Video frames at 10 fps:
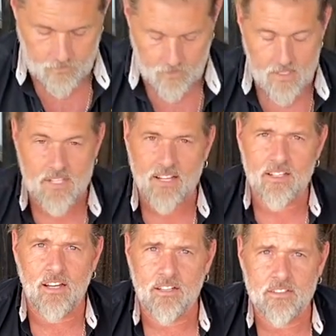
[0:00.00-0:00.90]
The
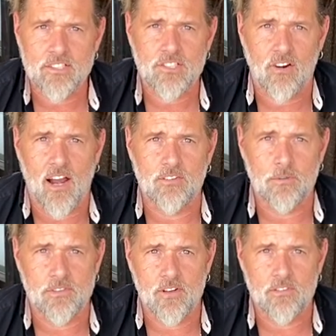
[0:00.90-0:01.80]
second ugliest gravel
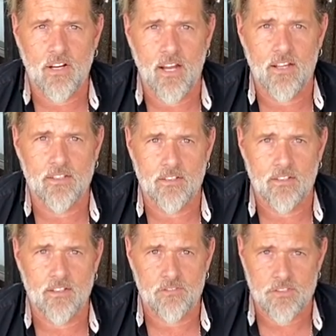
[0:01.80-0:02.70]
we've ever had here
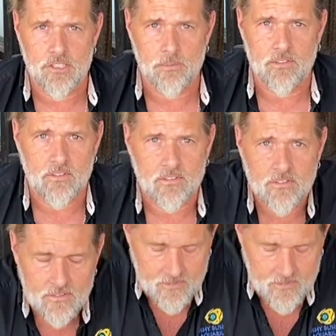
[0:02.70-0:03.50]
at Fishy Business.